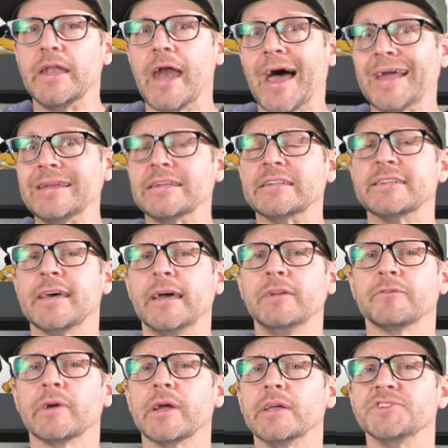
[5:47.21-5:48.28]
9 to
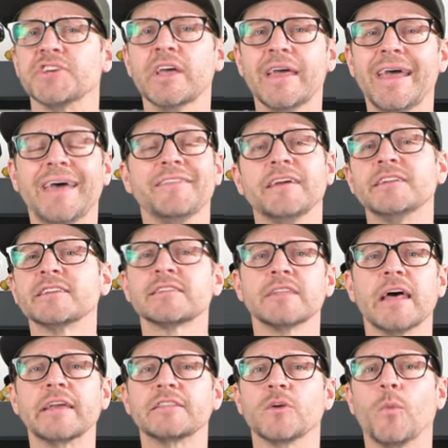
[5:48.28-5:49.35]
10 range, and they just
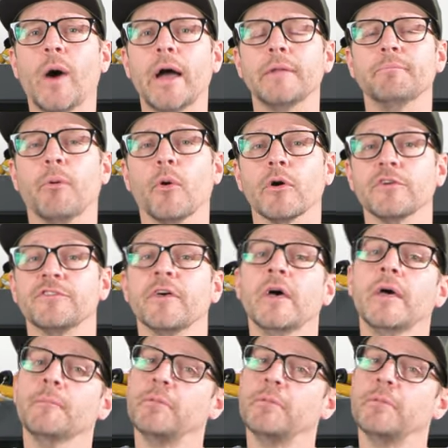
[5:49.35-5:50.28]
like the wide boards,